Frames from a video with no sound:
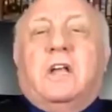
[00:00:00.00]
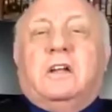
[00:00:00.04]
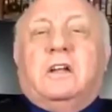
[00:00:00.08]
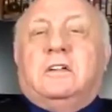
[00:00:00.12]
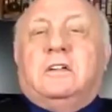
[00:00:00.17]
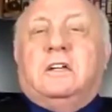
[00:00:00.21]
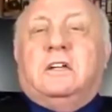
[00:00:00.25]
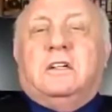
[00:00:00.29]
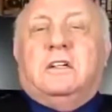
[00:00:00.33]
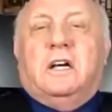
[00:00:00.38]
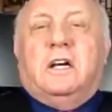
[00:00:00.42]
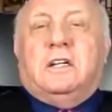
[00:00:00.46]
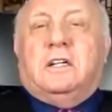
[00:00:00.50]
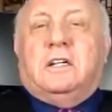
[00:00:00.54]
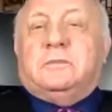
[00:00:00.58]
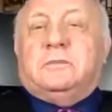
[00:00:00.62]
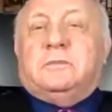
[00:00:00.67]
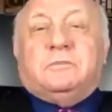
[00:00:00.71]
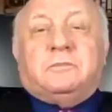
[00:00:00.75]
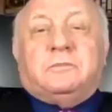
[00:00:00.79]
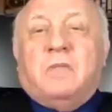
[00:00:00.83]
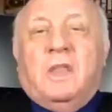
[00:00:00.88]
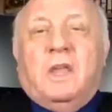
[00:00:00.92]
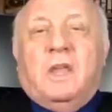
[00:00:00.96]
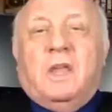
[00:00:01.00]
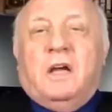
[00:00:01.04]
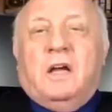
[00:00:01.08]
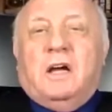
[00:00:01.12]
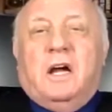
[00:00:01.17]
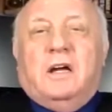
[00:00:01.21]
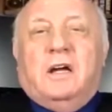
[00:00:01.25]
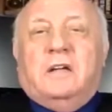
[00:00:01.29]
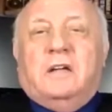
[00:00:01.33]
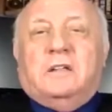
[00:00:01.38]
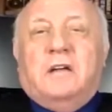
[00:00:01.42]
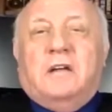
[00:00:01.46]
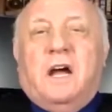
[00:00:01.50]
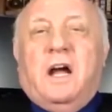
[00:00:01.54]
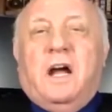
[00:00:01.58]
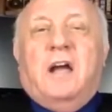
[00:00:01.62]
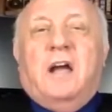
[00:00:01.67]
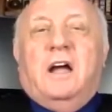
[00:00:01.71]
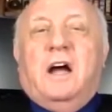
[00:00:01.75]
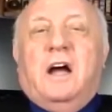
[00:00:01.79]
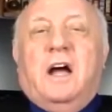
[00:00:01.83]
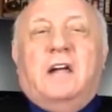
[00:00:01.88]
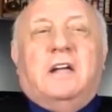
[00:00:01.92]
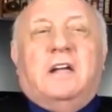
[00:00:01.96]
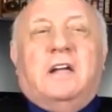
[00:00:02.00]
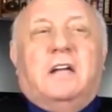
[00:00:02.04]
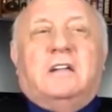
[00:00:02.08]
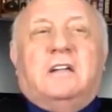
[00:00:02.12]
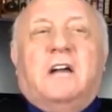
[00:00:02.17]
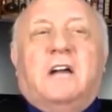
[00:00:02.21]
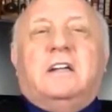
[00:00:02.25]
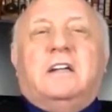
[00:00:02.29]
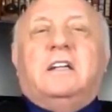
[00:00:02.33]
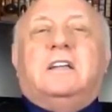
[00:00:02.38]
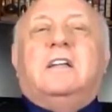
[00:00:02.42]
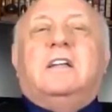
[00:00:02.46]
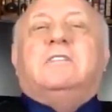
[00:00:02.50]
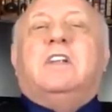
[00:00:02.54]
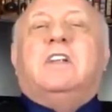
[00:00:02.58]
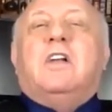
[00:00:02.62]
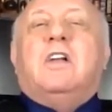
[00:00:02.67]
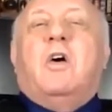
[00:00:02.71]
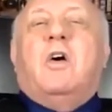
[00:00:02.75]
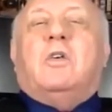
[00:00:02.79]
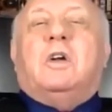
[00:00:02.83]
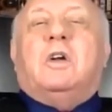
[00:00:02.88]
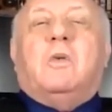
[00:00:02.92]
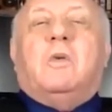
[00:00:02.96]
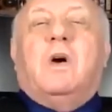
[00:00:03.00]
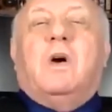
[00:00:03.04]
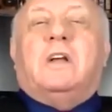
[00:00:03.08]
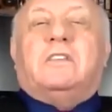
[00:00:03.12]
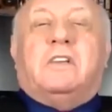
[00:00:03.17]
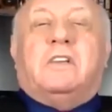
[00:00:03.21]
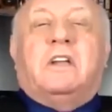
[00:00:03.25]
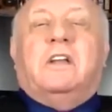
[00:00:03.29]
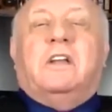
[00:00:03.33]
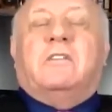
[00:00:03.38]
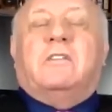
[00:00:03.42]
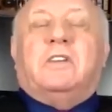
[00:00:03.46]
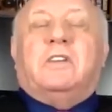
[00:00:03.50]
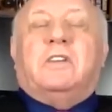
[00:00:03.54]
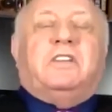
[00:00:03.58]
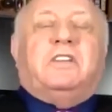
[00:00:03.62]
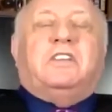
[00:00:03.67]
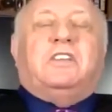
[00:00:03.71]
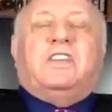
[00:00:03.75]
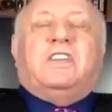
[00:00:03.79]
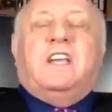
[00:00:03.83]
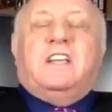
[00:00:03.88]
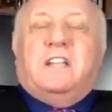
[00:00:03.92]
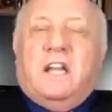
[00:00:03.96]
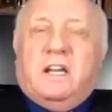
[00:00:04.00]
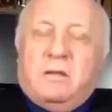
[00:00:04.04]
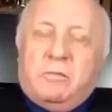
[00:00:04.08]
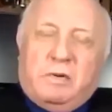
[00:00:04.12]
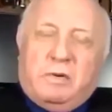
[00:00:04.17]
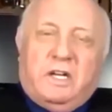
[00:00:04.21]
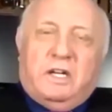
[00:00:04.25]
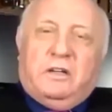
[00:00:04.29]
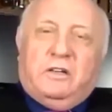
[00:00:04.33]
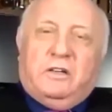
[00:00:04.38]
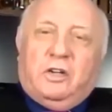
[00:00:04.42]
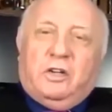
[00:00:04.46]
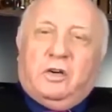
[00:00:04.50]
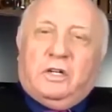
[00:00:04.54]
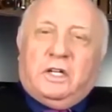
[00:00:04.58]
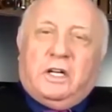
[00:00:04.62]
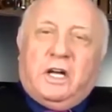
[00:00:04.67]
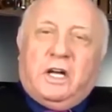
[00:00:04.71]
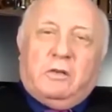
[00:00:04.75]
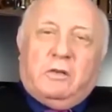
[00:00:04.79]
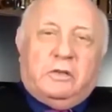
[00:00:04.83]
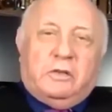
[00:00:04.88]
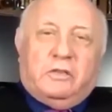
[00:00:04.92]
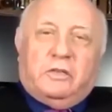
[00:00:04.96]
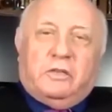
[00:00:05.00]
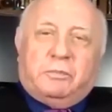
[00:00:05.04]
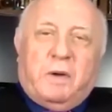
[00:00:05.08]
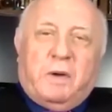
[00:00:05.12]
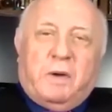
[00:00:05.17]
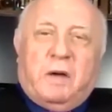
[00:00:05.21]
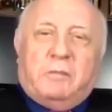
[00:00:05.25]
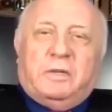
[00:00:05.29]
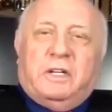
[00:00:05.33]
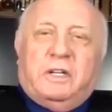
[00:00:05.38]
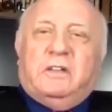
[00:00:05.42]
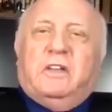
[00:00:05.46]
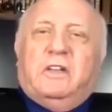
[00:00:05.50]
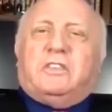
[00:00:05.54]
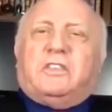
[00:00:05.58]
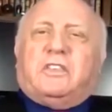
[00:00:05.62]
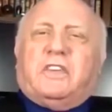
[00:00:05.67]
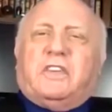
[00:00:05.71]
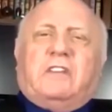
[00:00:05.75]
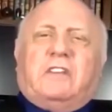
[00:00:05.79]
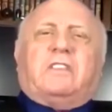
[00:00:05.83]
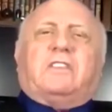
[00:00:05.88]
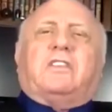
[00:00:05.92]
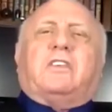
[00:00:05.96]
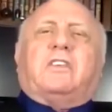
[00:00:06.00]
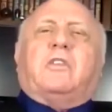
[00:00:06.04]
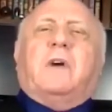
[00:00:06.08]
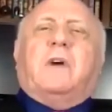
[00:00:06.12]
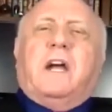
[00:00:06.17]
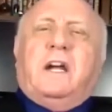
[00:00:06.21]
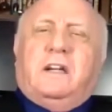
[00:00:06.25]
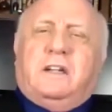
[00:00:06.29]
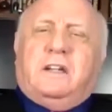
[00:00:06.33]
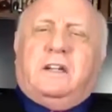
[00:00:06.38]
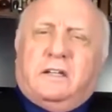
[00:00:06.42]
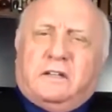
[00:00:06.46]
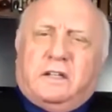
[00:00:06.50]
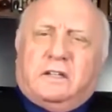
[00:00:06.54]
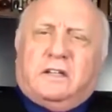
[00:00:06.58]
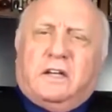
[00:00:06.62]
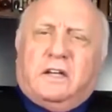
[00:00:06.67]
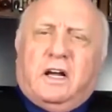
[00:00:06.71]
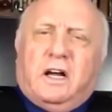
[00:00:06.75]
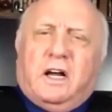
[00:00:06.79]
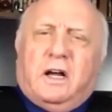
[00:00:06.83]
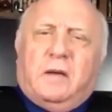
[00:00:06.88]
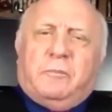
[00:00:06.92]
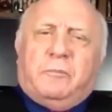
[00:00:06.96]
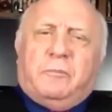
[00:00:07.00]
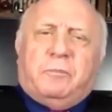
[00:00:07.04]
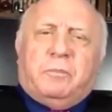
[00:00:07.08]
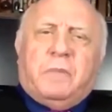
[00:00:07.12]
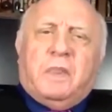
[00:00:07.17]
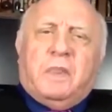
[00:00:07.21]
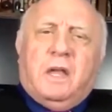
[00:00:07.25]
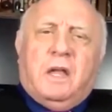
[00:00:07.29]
And I didn't even know what it was. I'd never even seen anybody do it. I was probably in the 6th grade at the time.